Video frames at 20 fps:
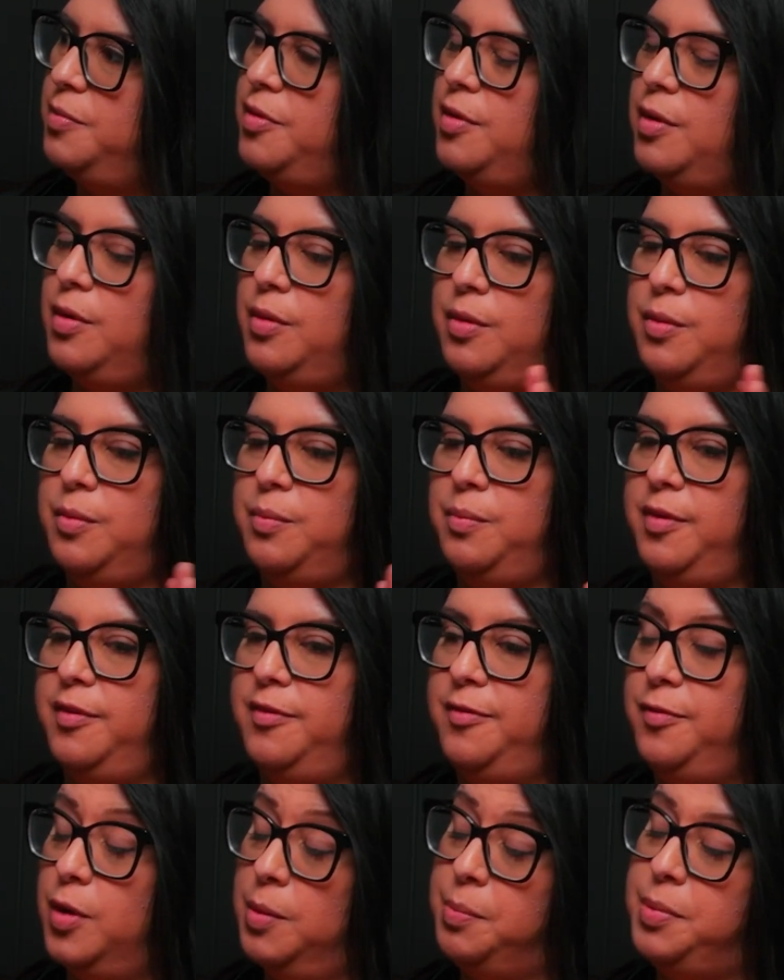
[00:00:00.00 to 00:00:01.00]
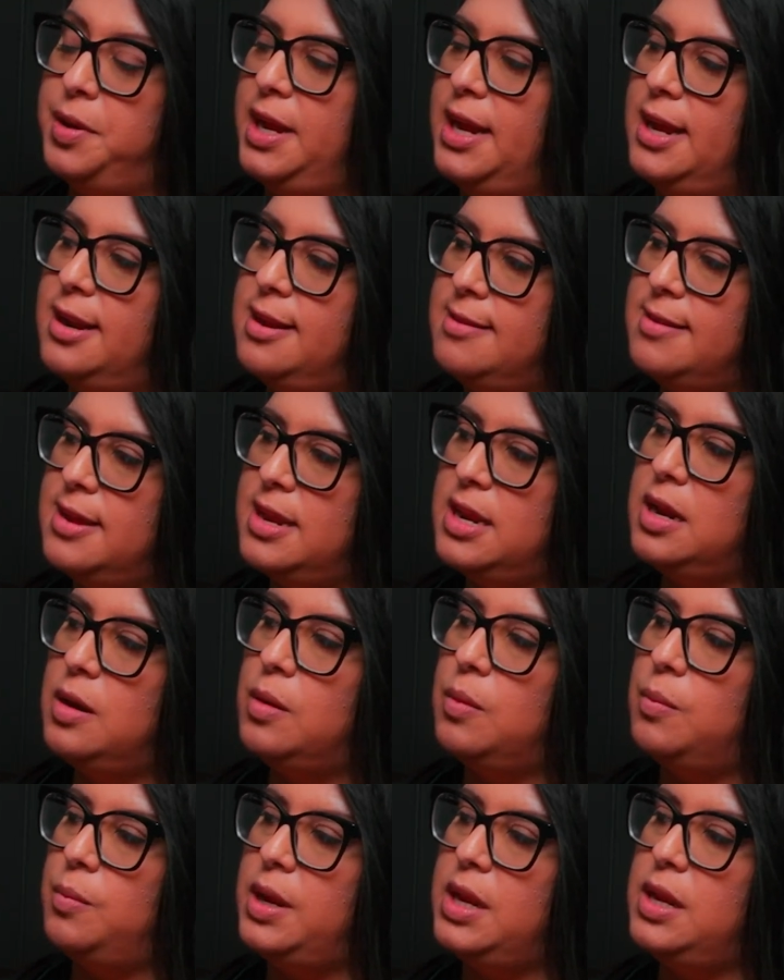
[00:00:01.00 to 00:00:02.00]
So before putting in a tenant,
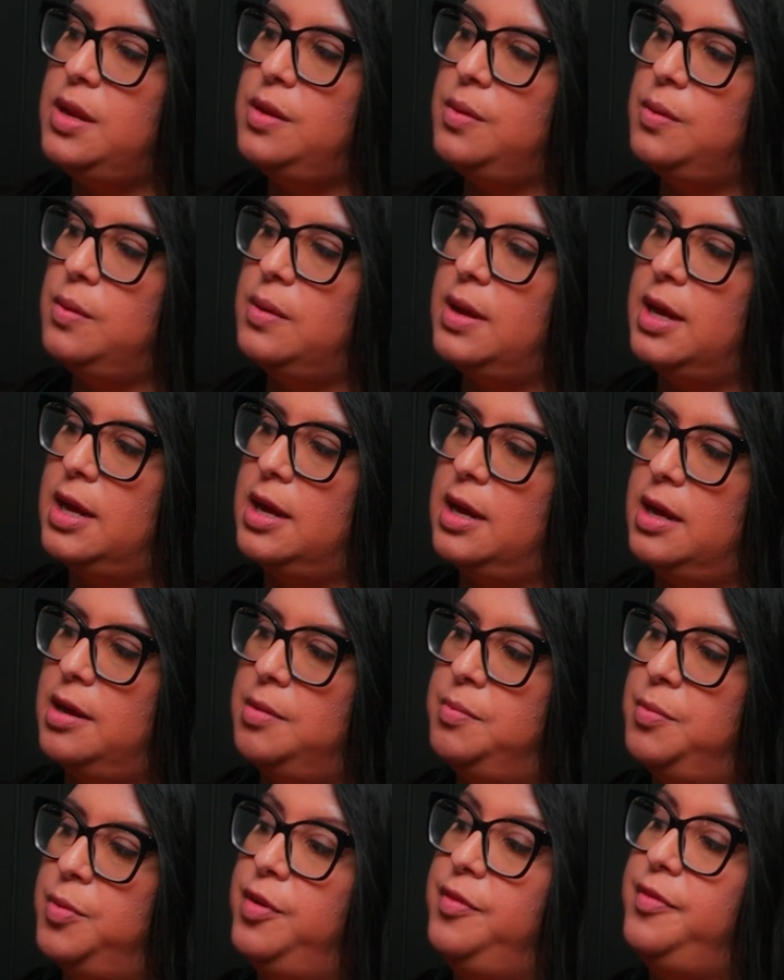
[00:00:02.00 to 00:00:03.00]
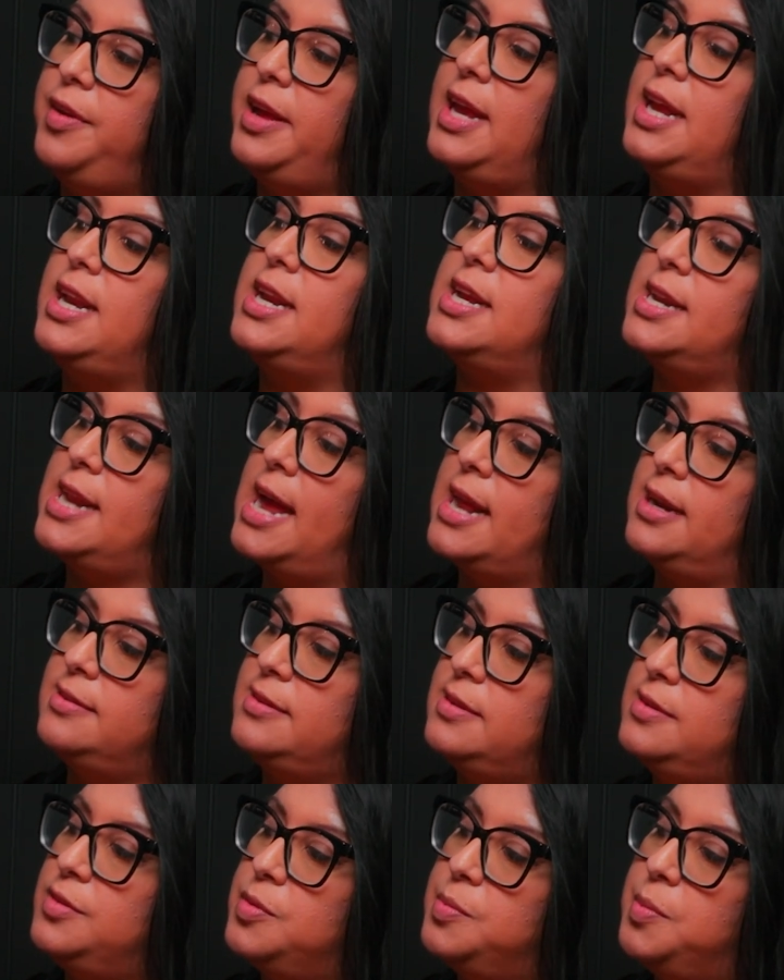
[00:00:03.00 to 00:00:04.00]
we do a move-in
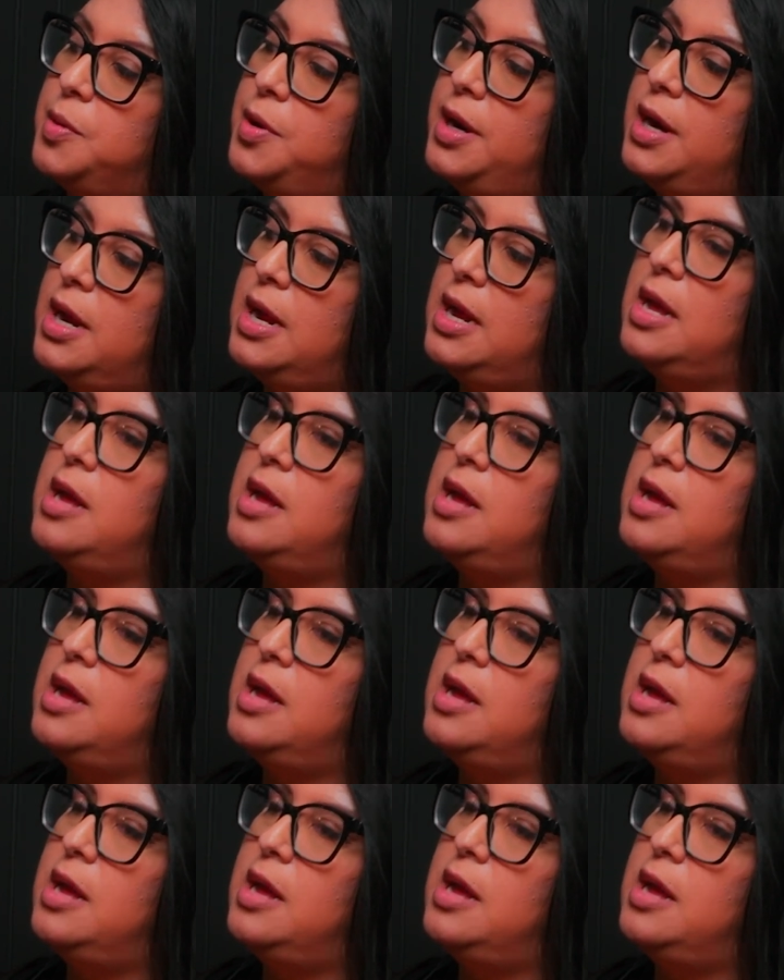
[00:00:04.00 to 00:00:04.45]
analysis report.